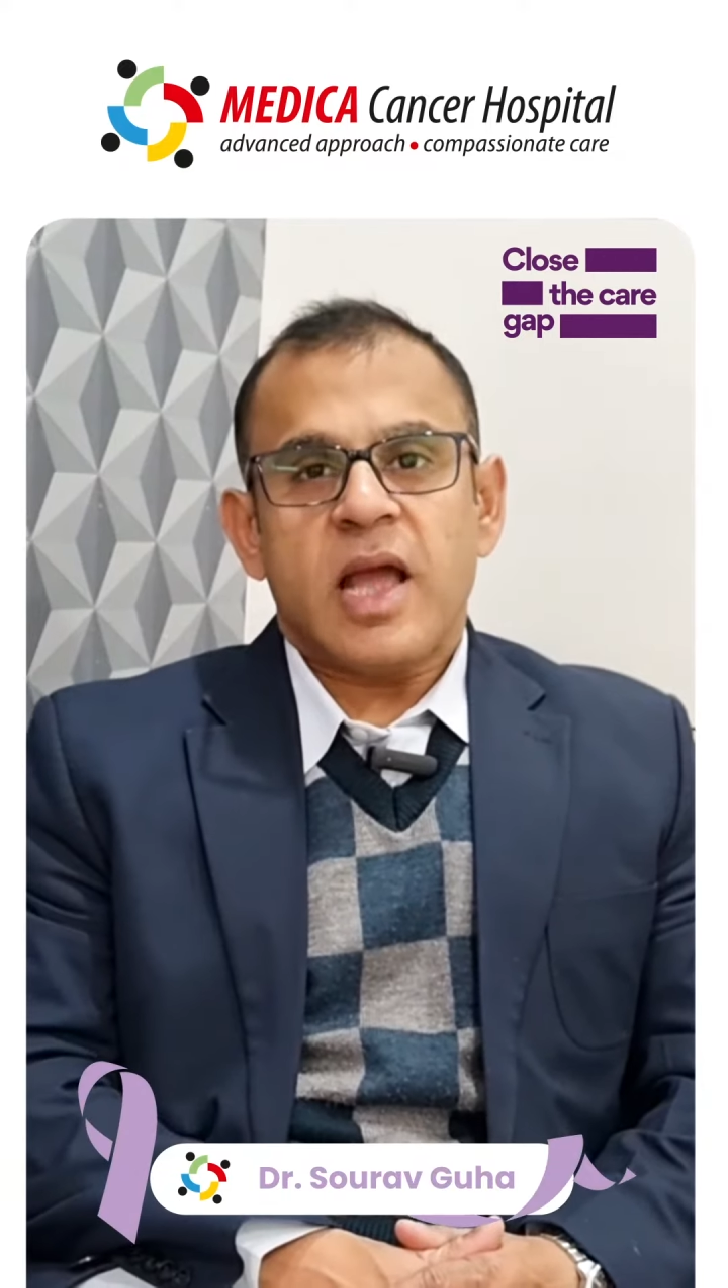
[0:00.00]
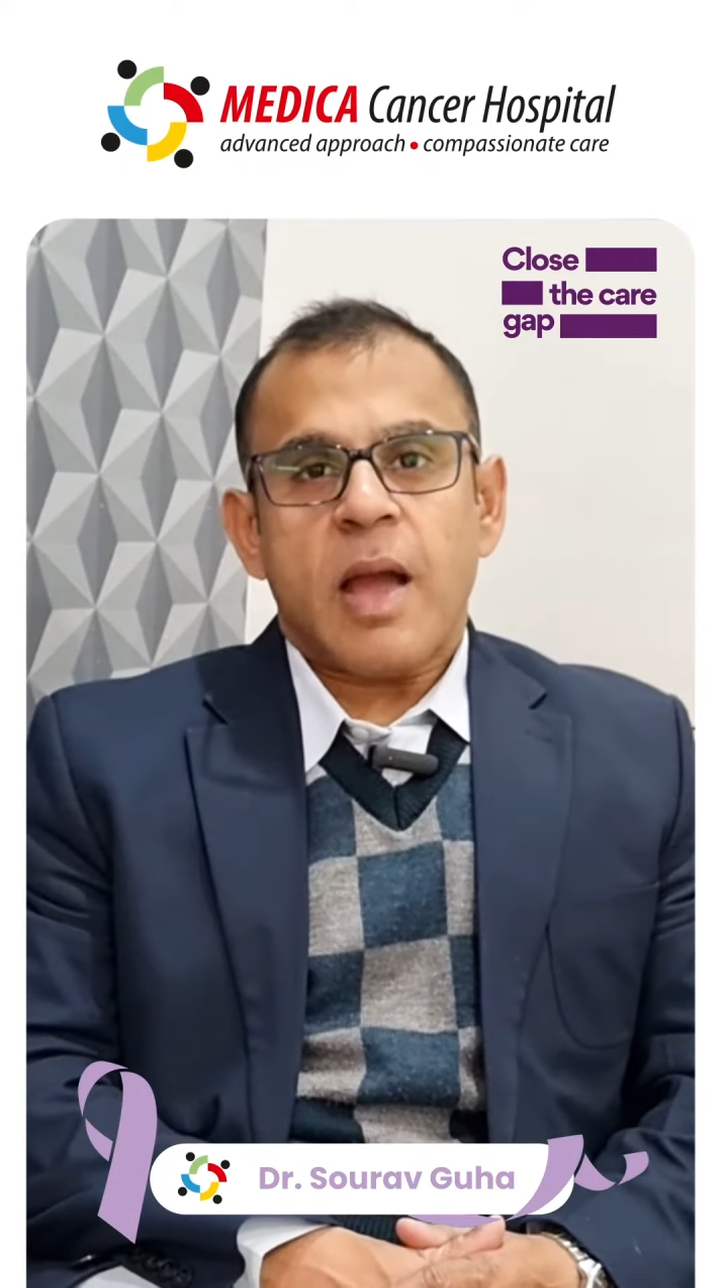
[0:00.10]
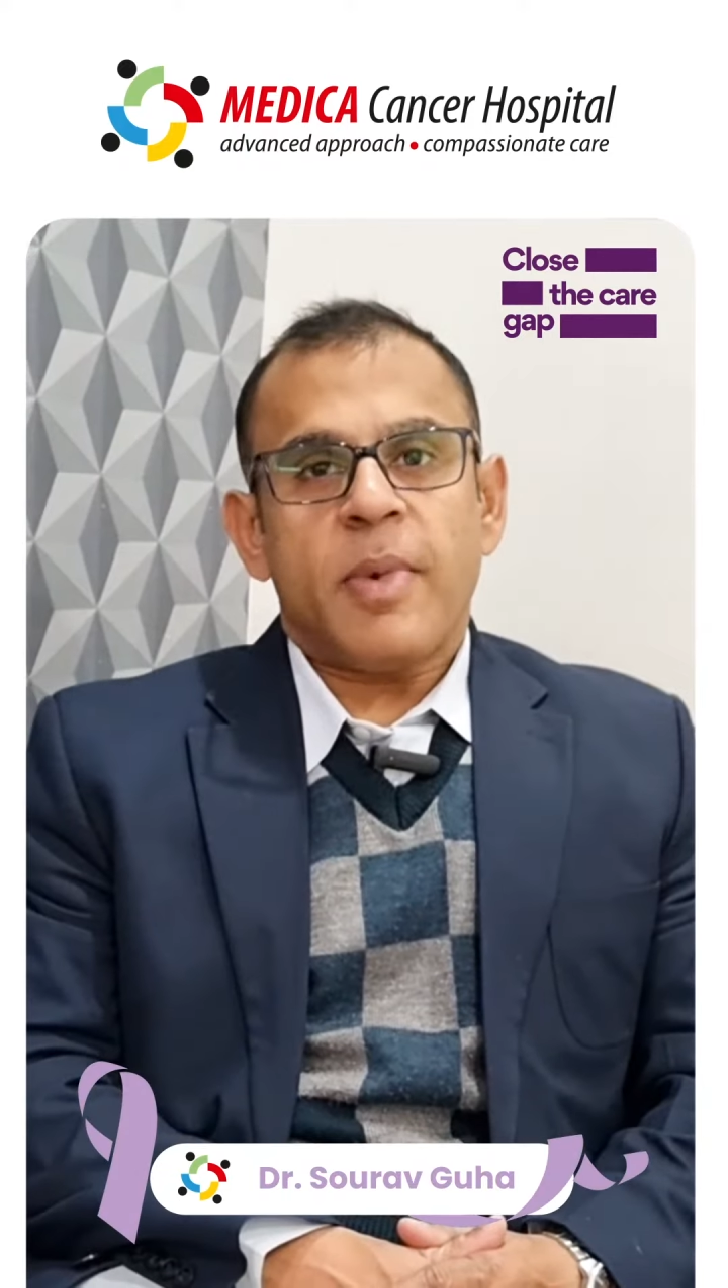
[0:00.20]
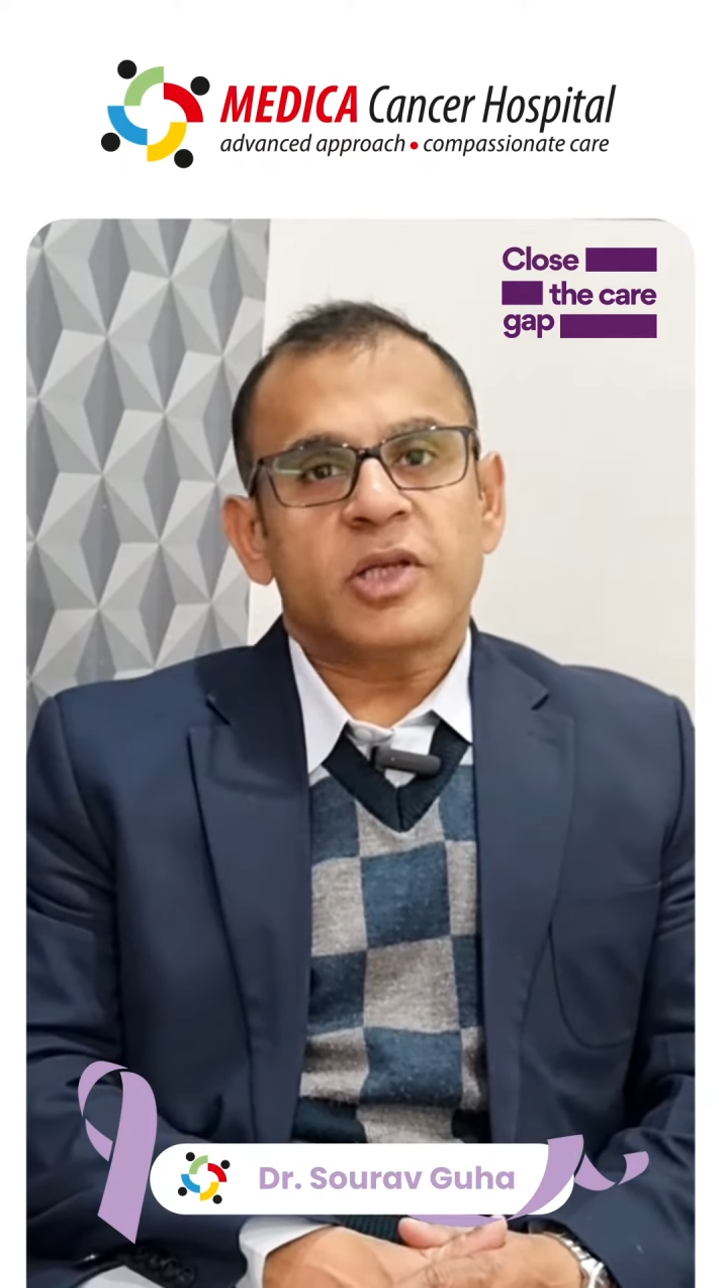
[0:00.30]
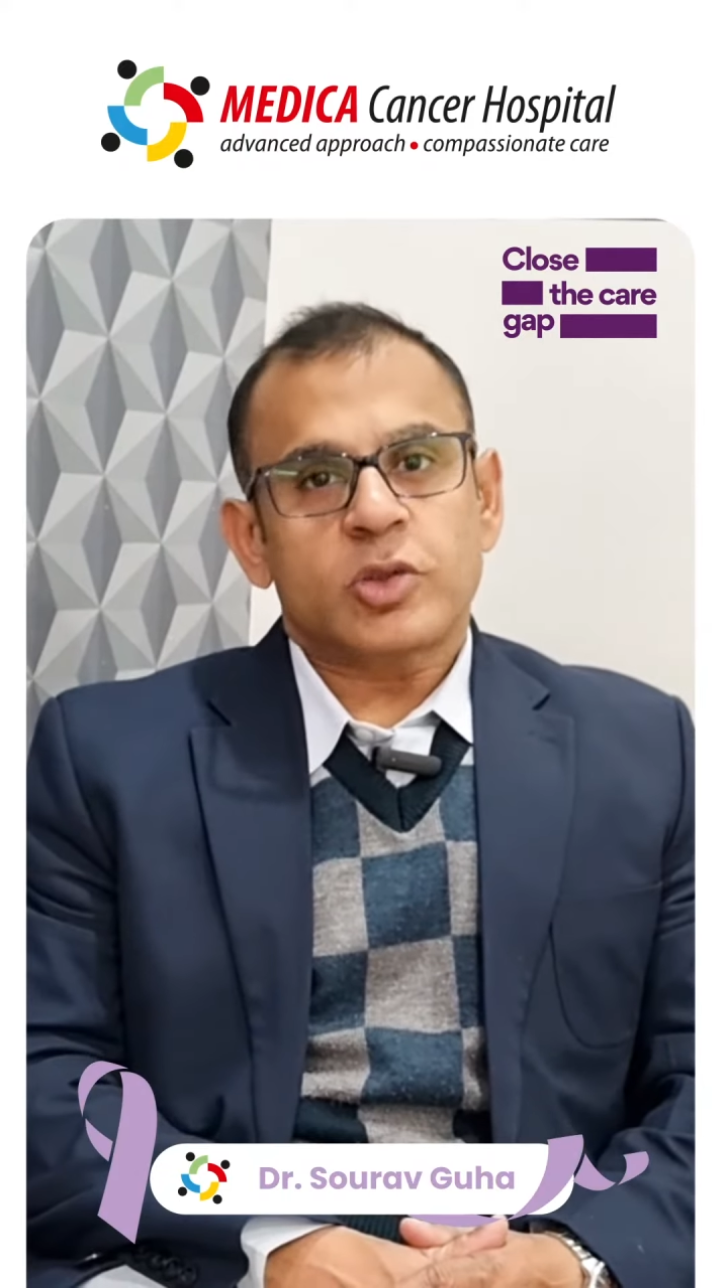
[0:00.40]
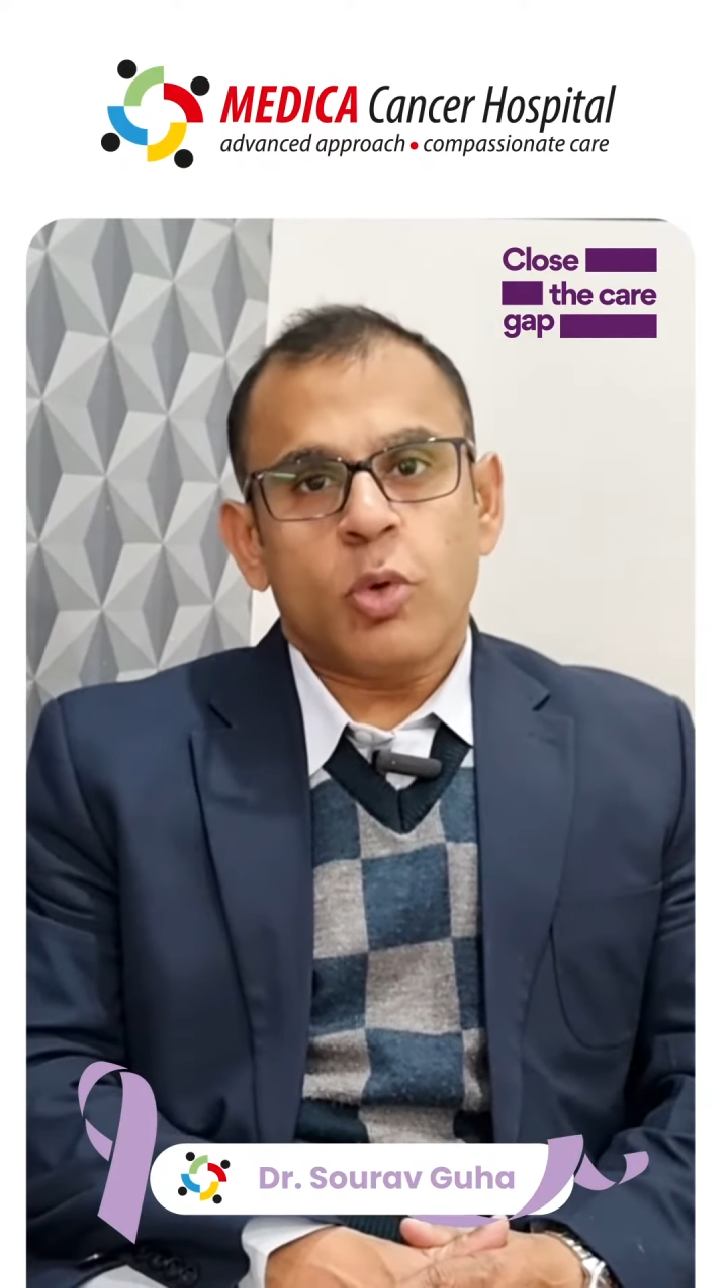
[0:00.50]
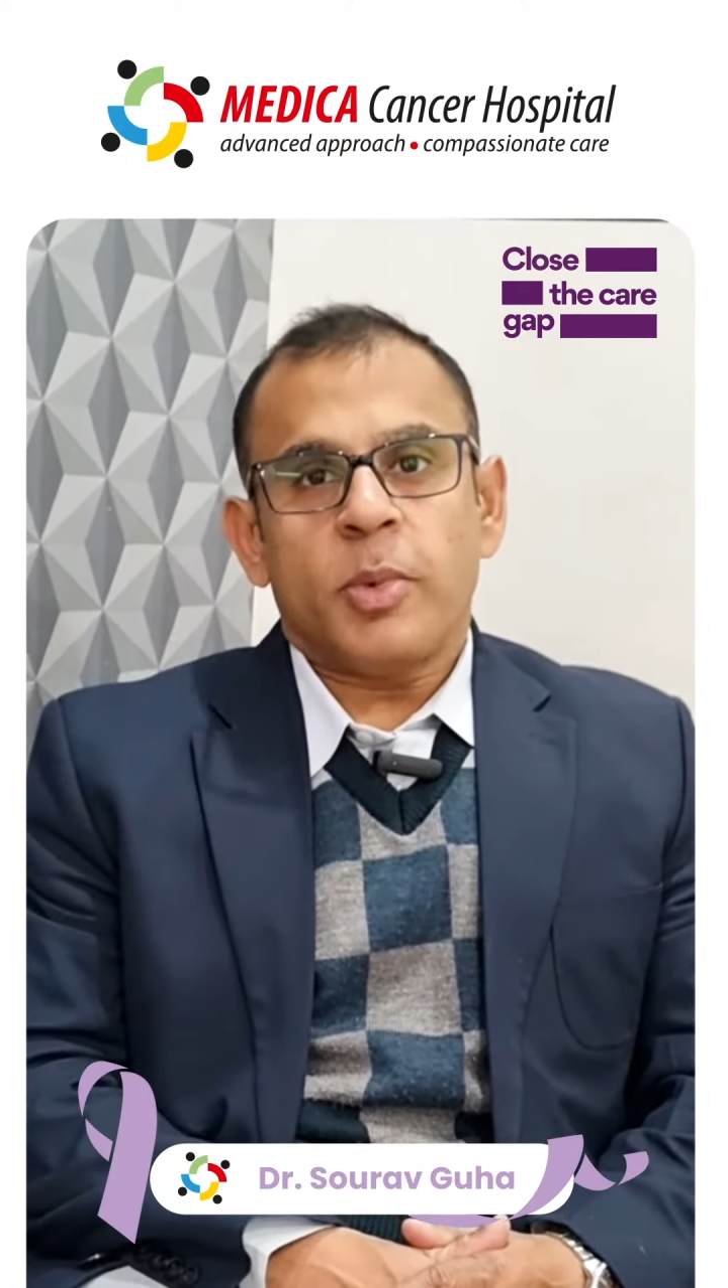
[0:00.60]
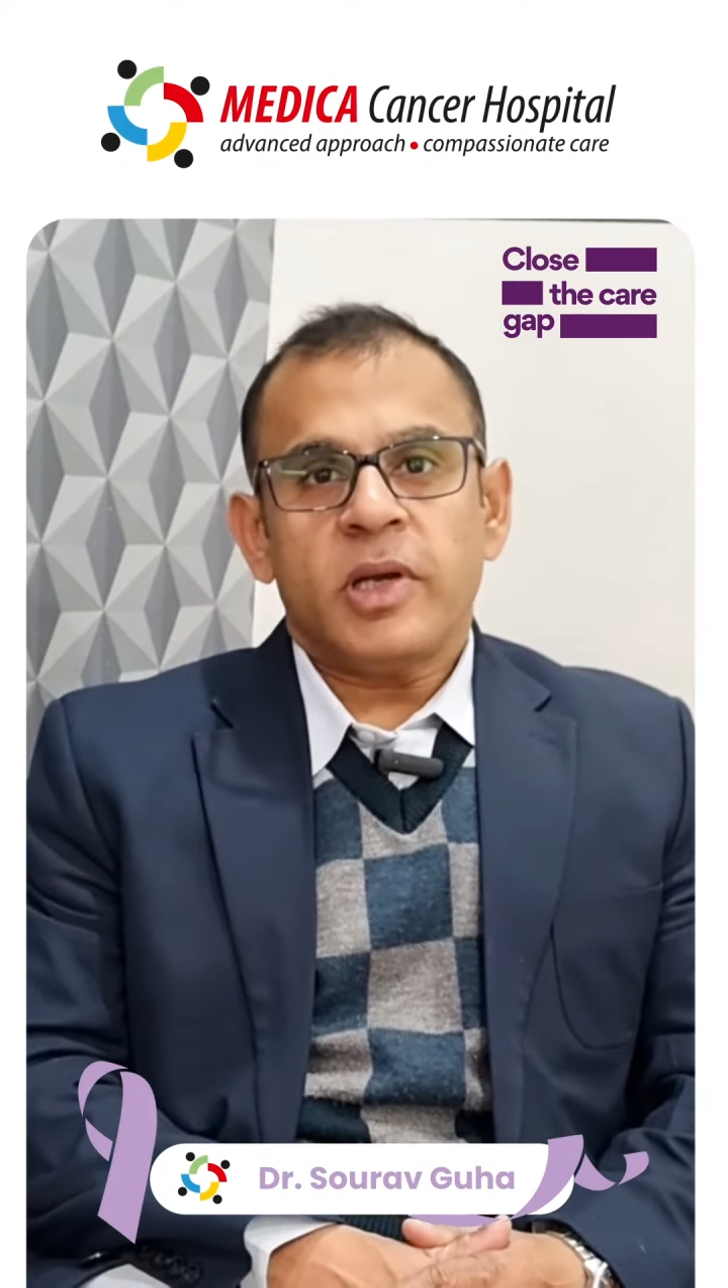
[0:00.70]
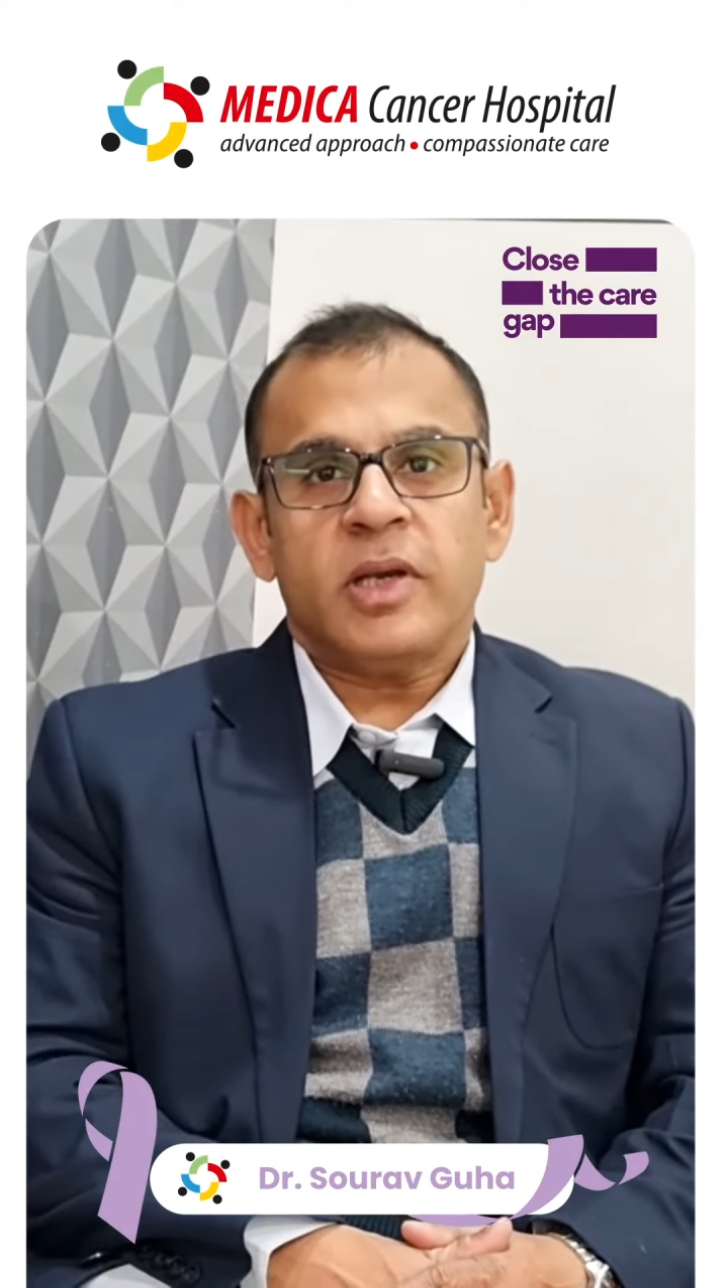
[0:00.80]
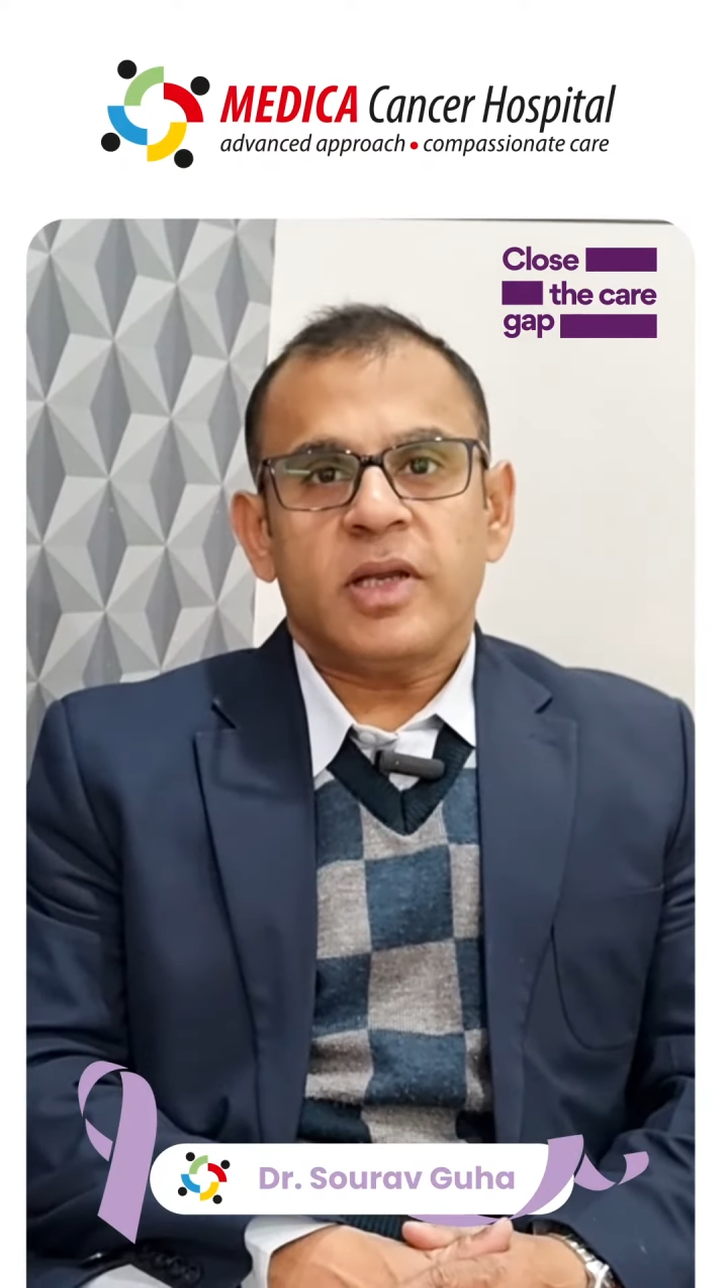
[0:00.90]
amongst
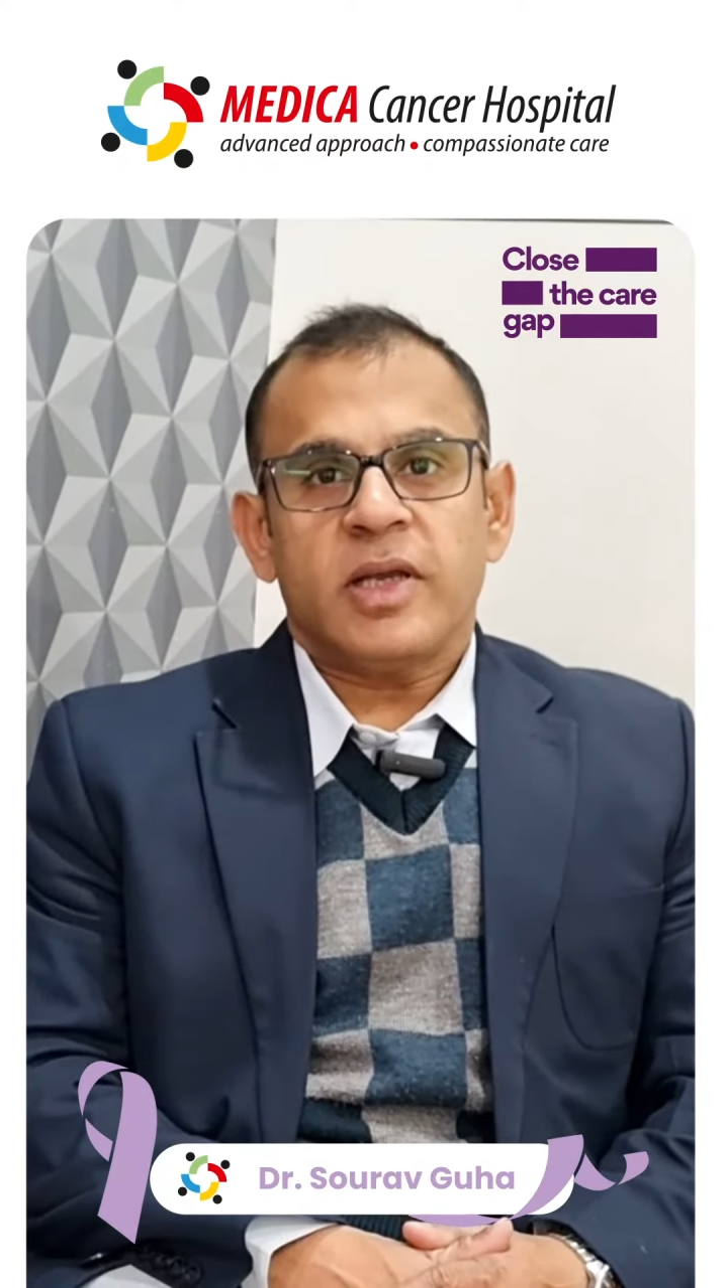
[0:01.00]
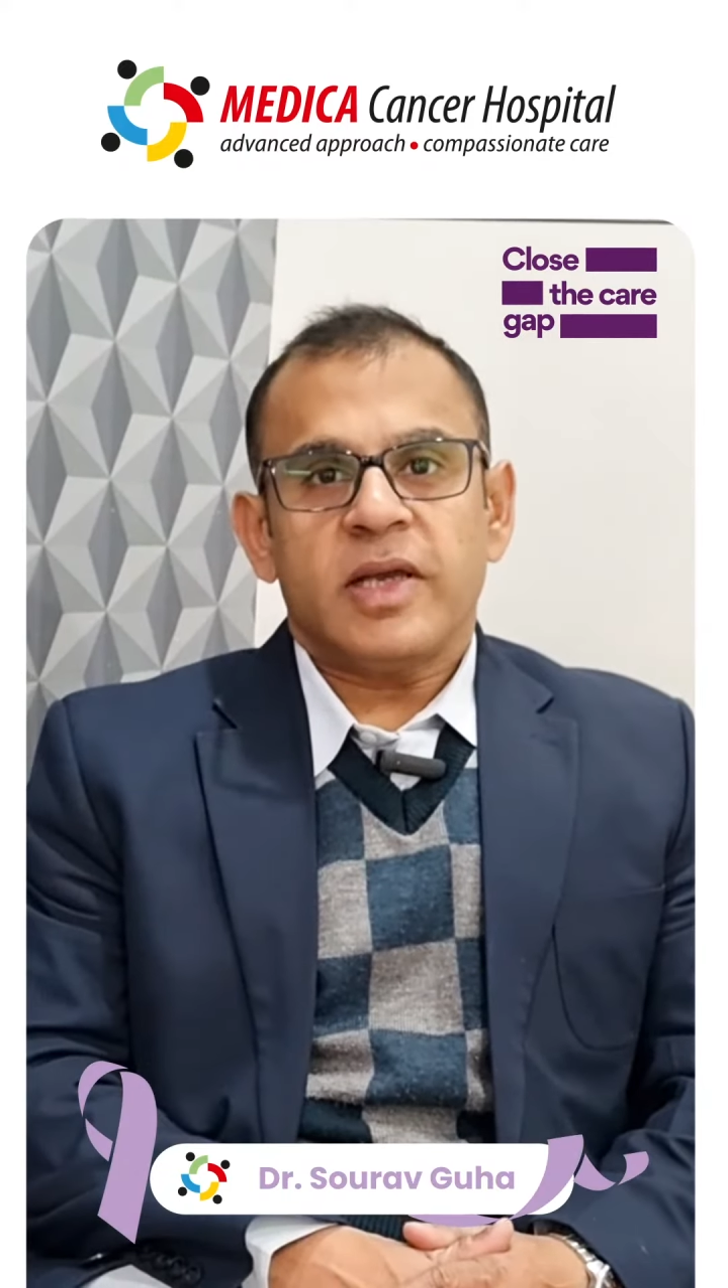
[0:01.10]
women